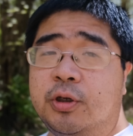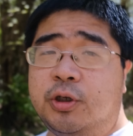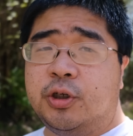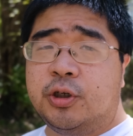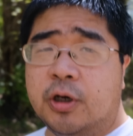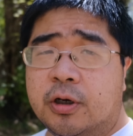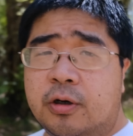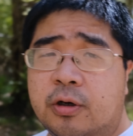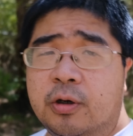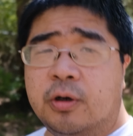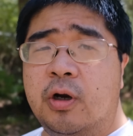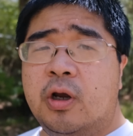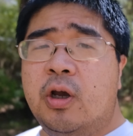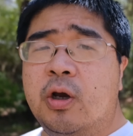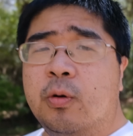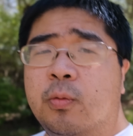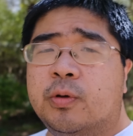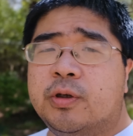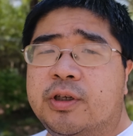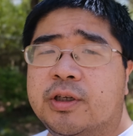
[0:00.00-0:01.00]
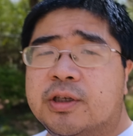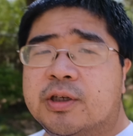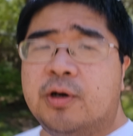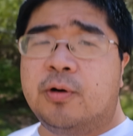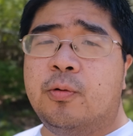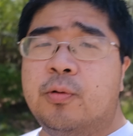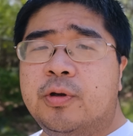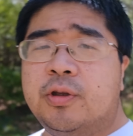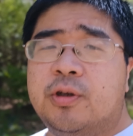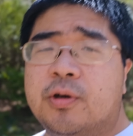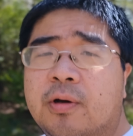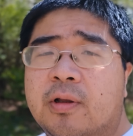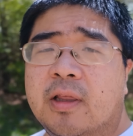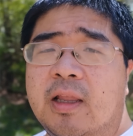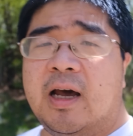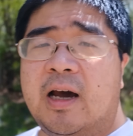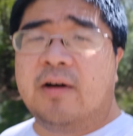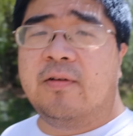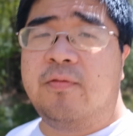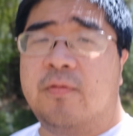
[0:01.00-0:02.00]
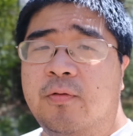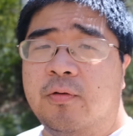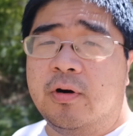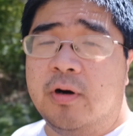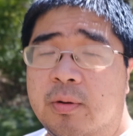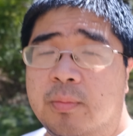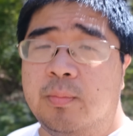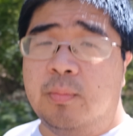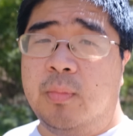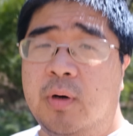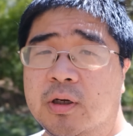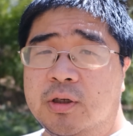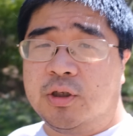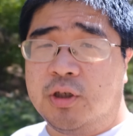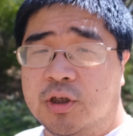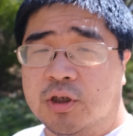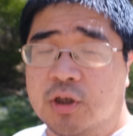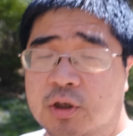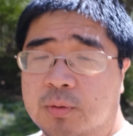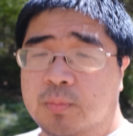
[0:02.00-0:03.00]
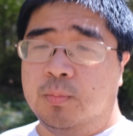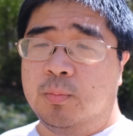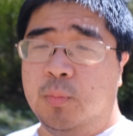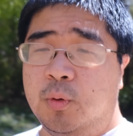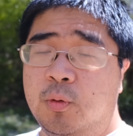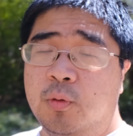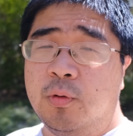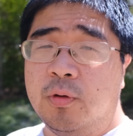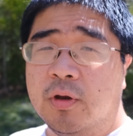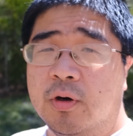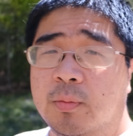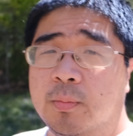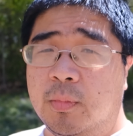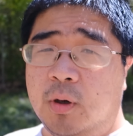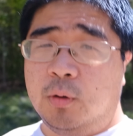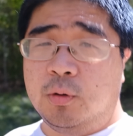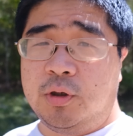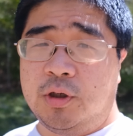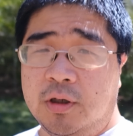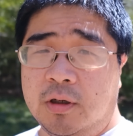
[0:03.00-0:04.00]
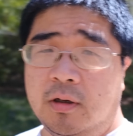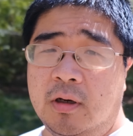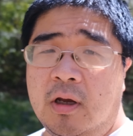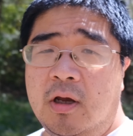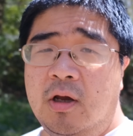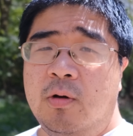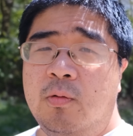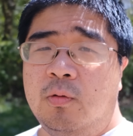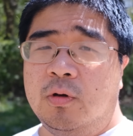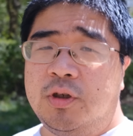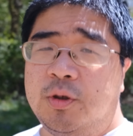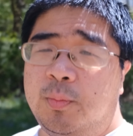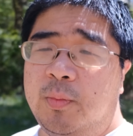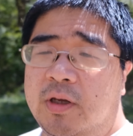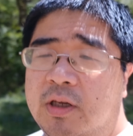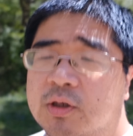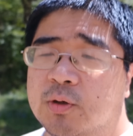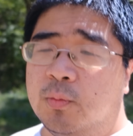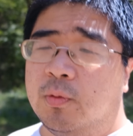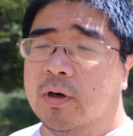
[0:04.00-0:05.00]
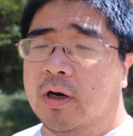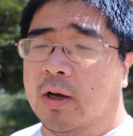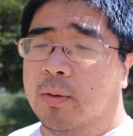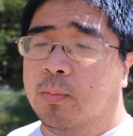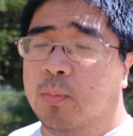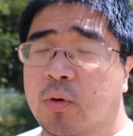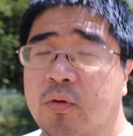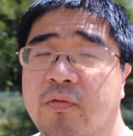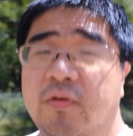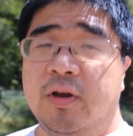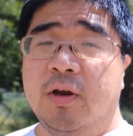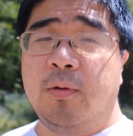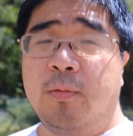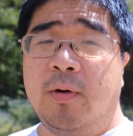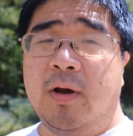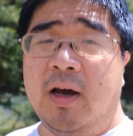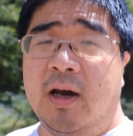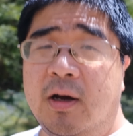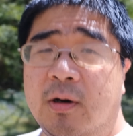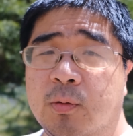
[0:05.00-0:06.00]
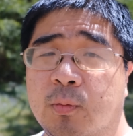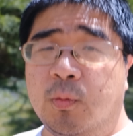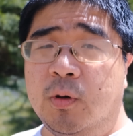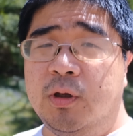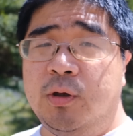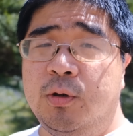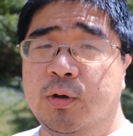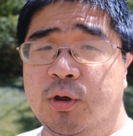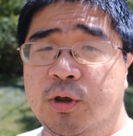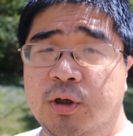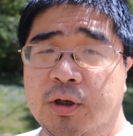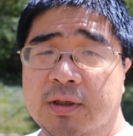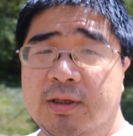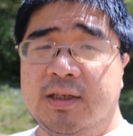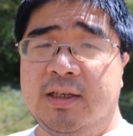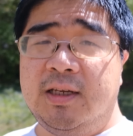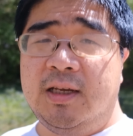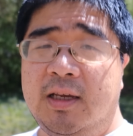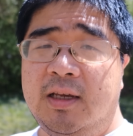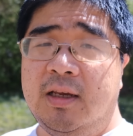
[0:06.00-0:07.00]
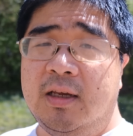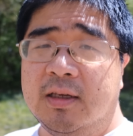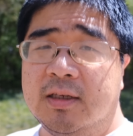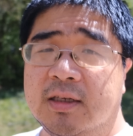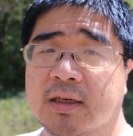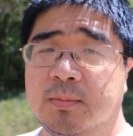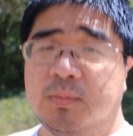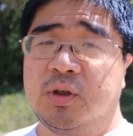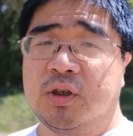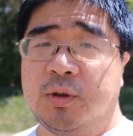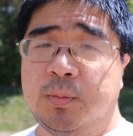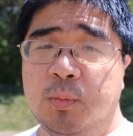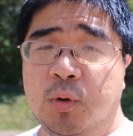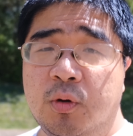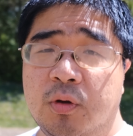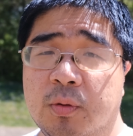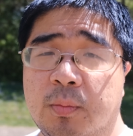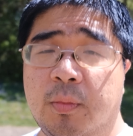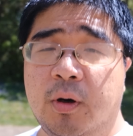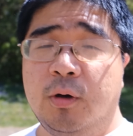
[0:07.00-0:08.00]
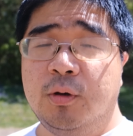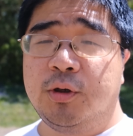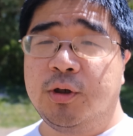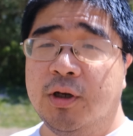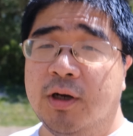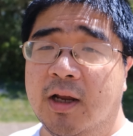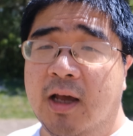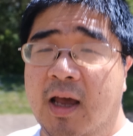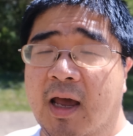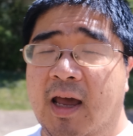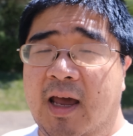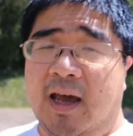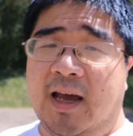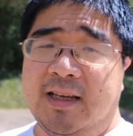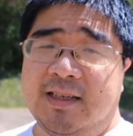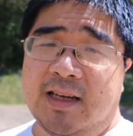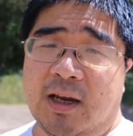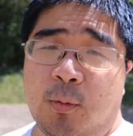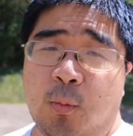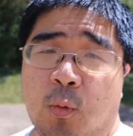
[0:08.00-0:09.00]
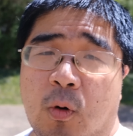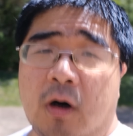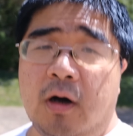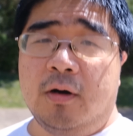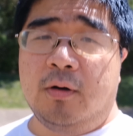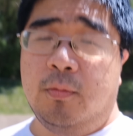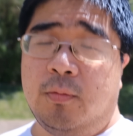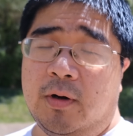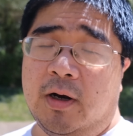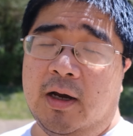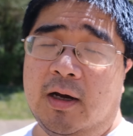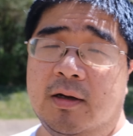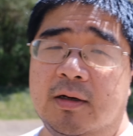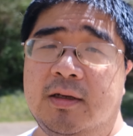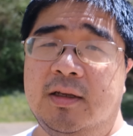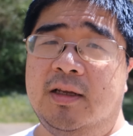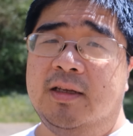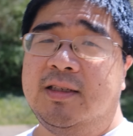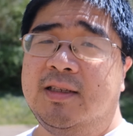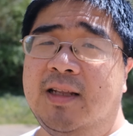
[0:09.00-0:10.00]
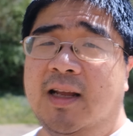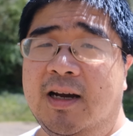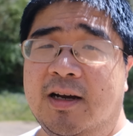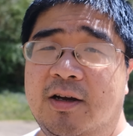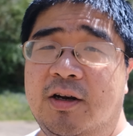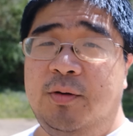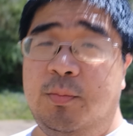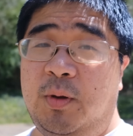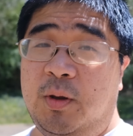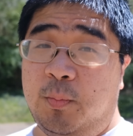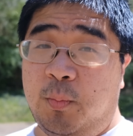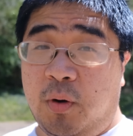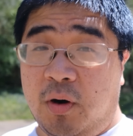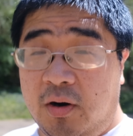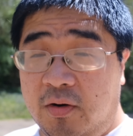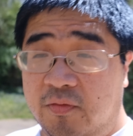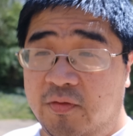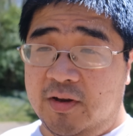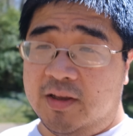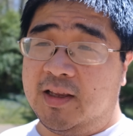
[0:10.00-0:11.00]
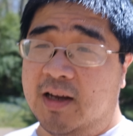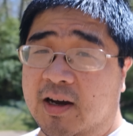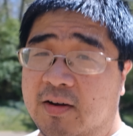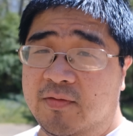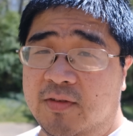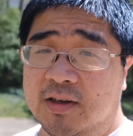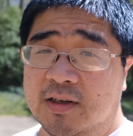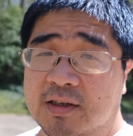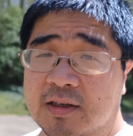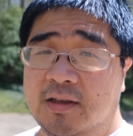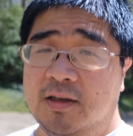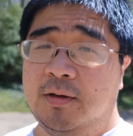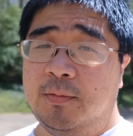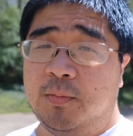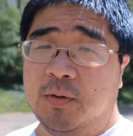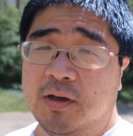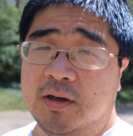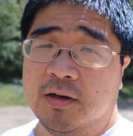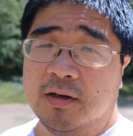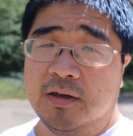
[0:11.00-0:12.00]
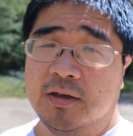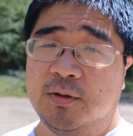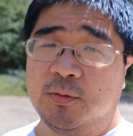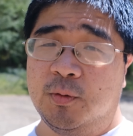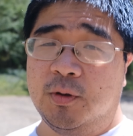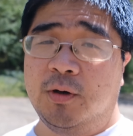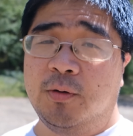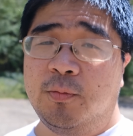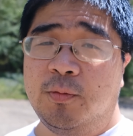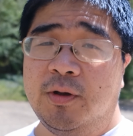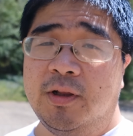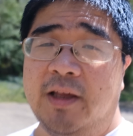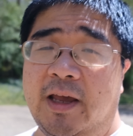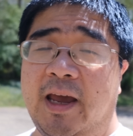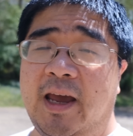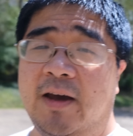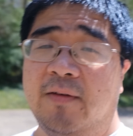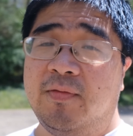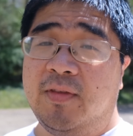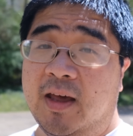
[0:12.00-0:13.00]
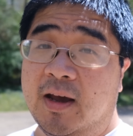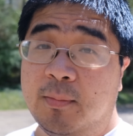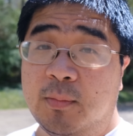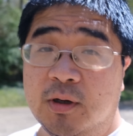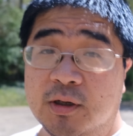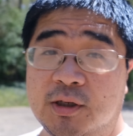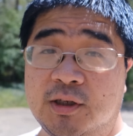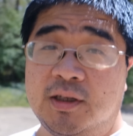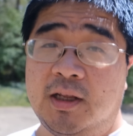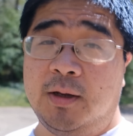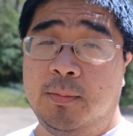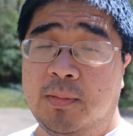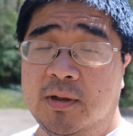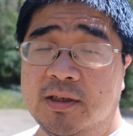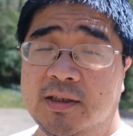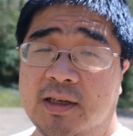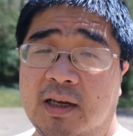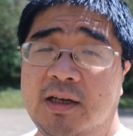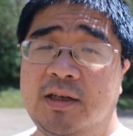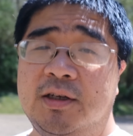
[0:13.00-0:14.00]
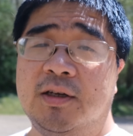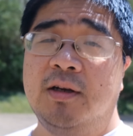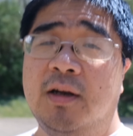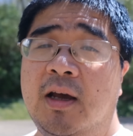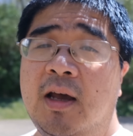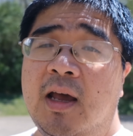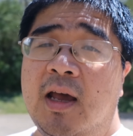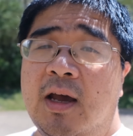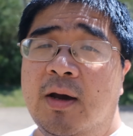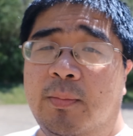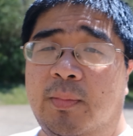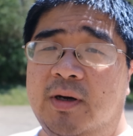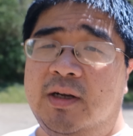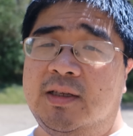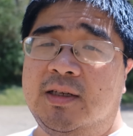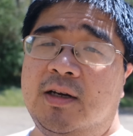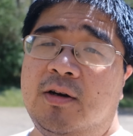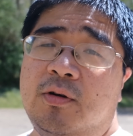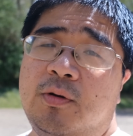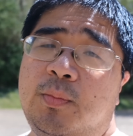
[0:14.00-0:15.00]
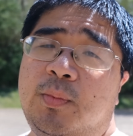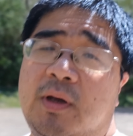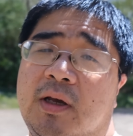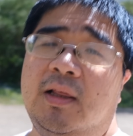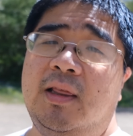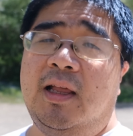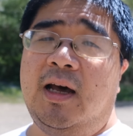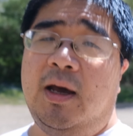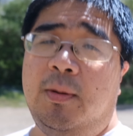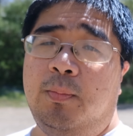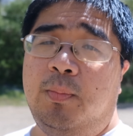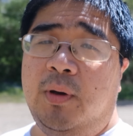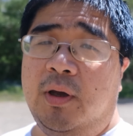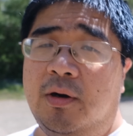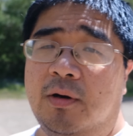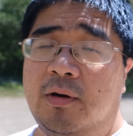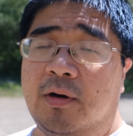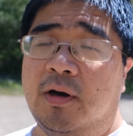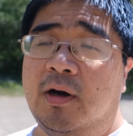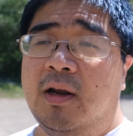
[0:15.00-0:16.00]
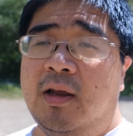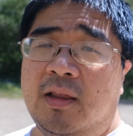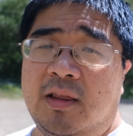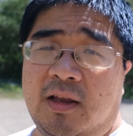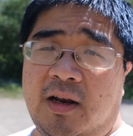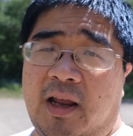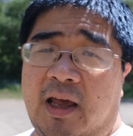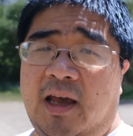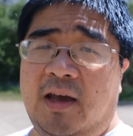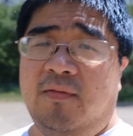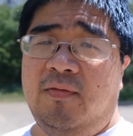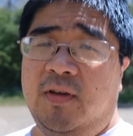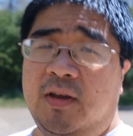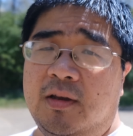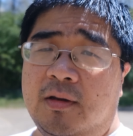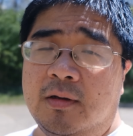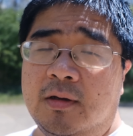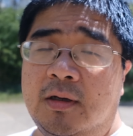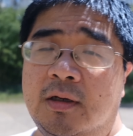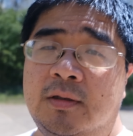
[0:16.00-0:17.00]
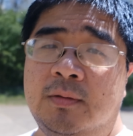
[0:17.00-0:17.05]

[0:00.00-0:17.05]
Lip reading: shutter, which is going to allow for a much smoother motion, which means when I'm moving around, what you should see is some smoother motion as I walk around. It's not going to be perfect, obviously, because we don't really have that much stabilization, but it's going to be a lot better than having